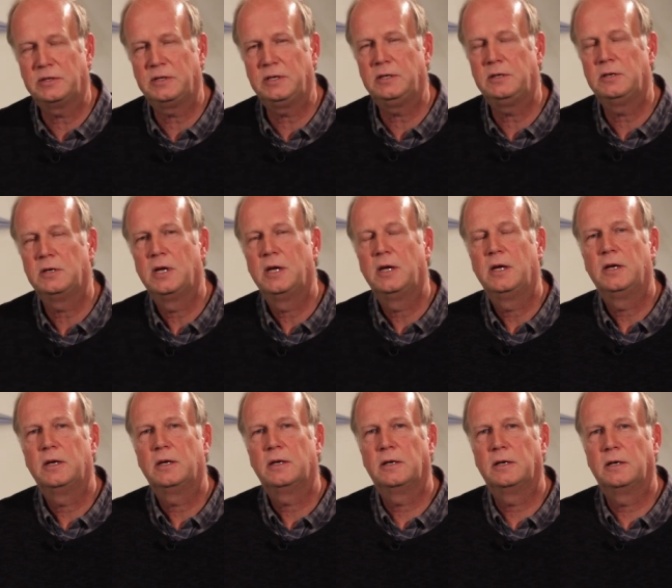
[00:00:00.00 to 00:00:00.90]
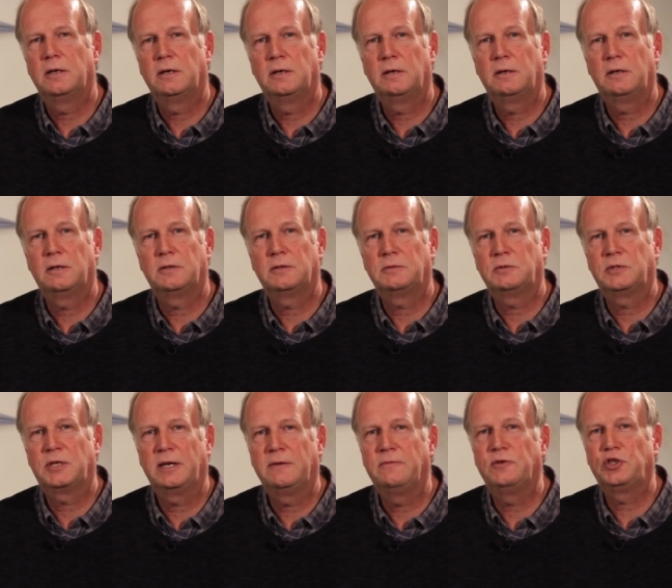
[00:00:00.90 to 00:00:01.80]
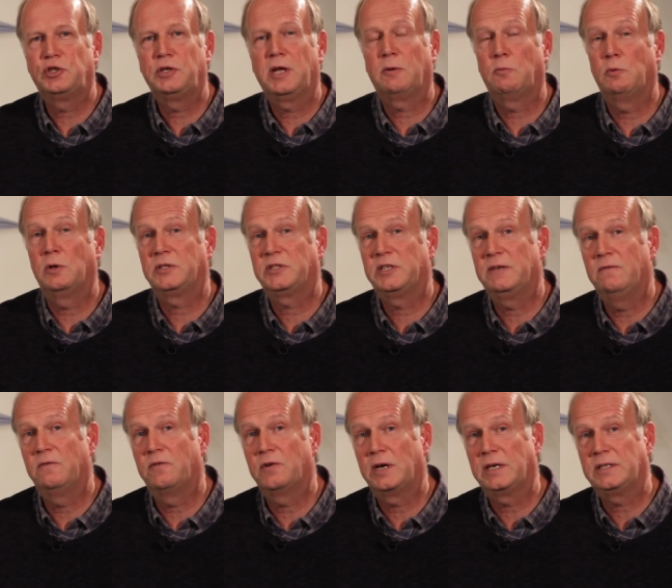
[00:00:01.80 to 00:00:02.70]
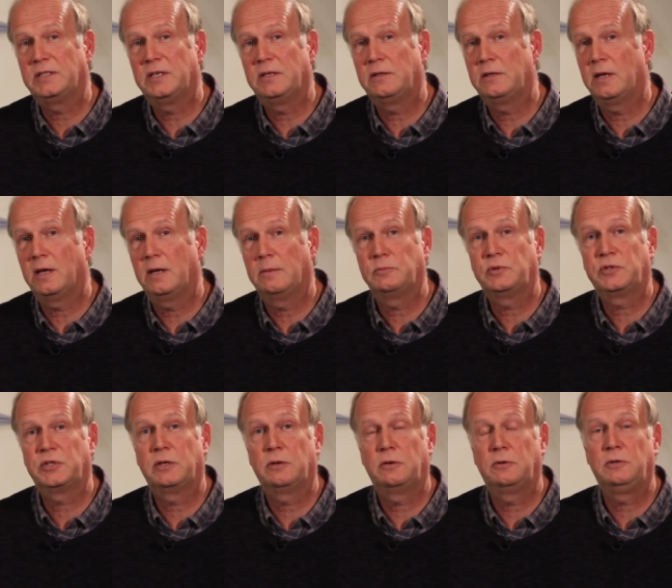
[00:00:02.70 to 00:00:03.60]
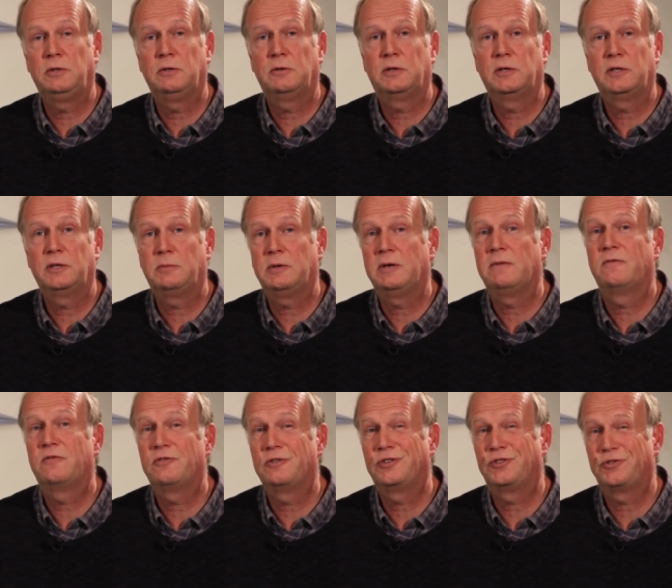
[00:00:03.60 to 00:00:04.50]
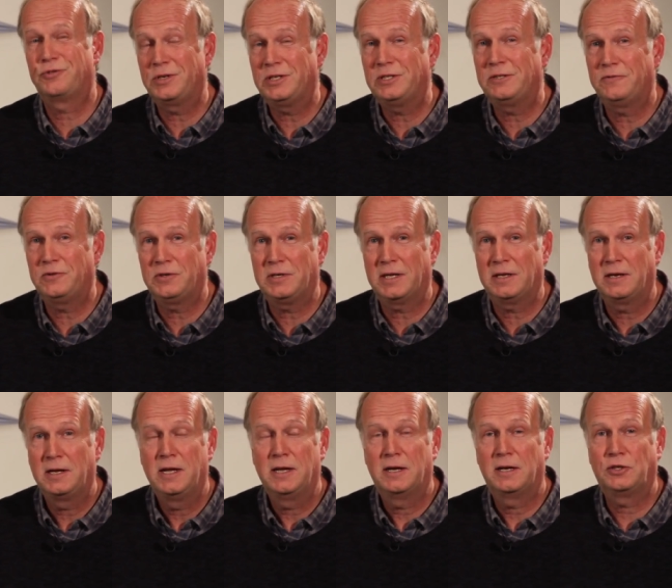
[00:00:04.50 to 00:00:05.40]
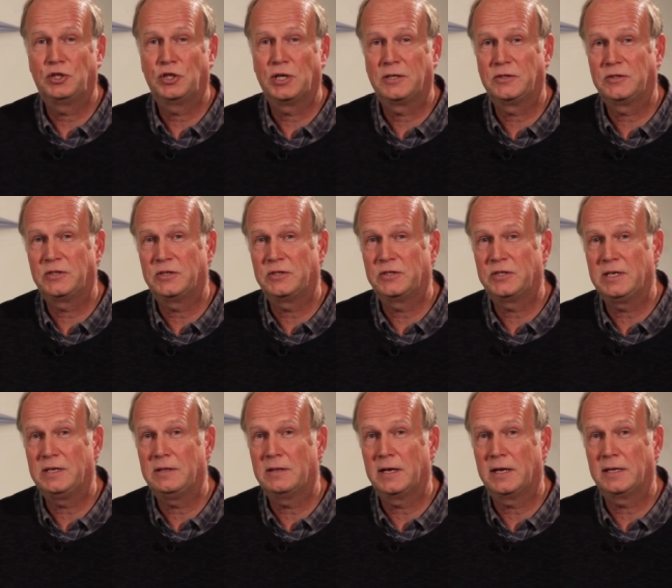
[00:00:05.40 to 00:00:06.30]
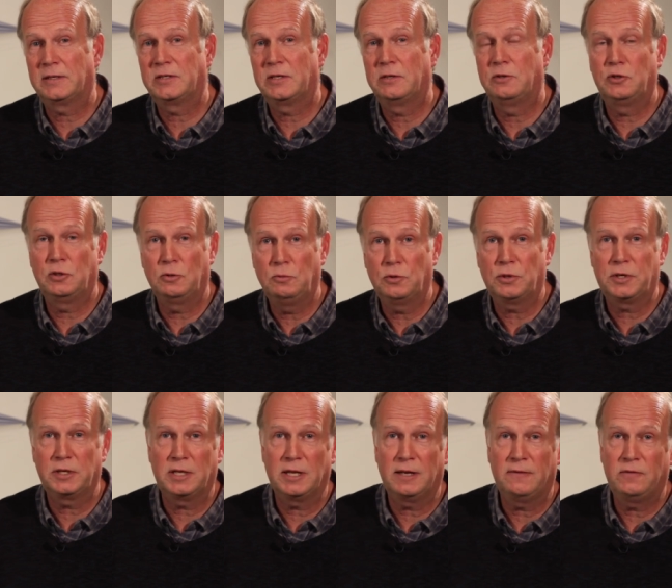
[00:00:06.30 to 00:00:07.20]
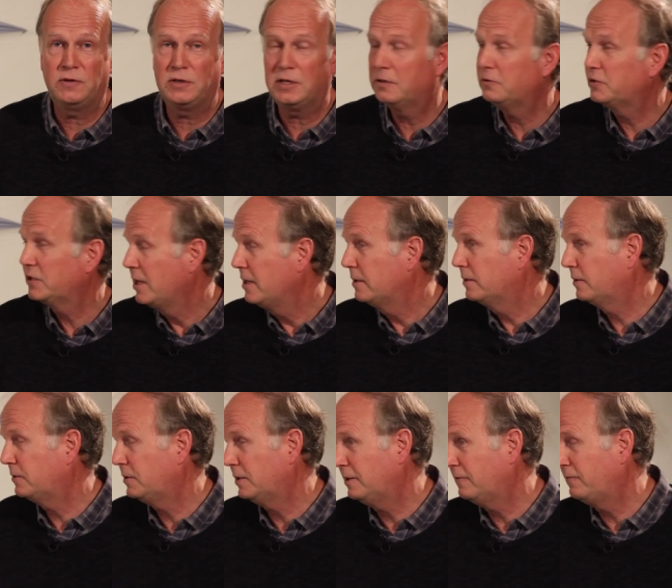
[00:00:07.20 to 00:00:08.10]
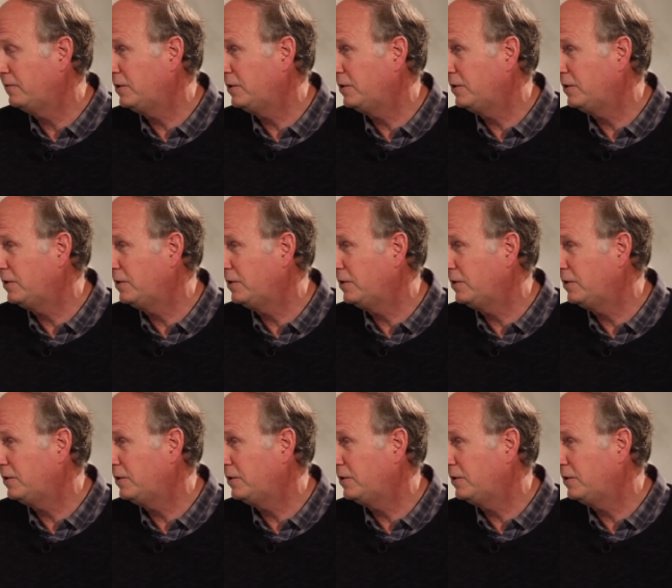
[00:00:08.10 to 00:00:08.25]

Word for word: The uh, television networks invited them, so you're going to be in for a treat if you get a chance to see that. And do look at their videos. I think the